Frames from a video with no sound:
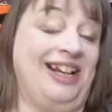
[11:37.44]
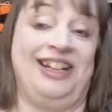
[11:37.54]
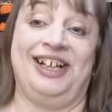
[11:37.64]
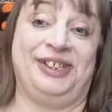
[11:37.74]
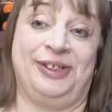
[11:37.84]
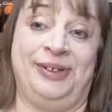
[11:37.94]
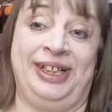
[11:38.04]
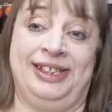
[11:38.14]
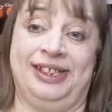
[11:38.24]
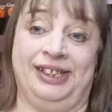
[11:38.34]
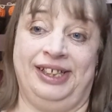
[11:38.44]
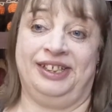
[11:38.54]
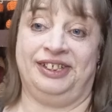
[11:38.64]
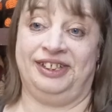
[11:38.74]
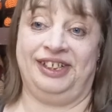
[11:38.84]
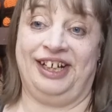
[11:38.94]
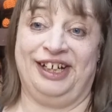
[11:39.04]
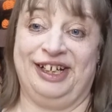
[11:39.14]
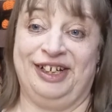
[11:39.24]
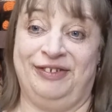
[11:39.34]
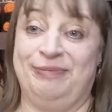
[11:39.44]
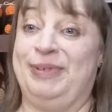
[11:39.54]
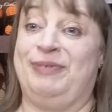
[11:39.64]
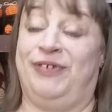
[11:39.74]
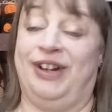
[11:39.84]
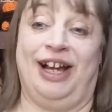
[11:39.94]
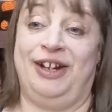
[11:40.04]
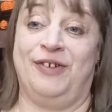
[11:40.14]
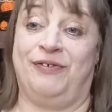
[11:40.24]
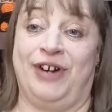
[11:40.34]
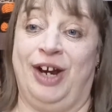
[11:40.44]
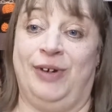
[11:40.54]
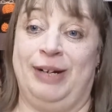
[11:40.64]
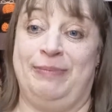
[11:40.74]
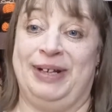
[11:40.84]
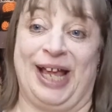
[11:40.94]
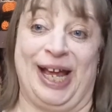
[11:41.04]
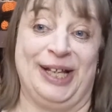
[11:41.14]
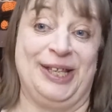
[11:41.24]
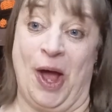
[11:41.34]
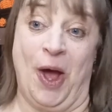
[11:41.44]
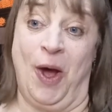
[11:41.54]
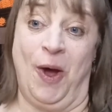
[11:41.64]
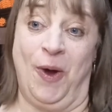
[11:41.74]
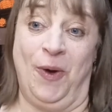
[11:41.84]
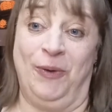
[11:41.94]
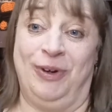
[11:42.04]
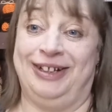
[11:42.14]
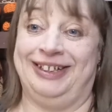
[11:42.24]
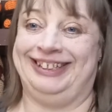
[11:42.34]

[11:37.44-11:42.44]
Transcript: And I so easily could have. But I know Frank would have been like, no.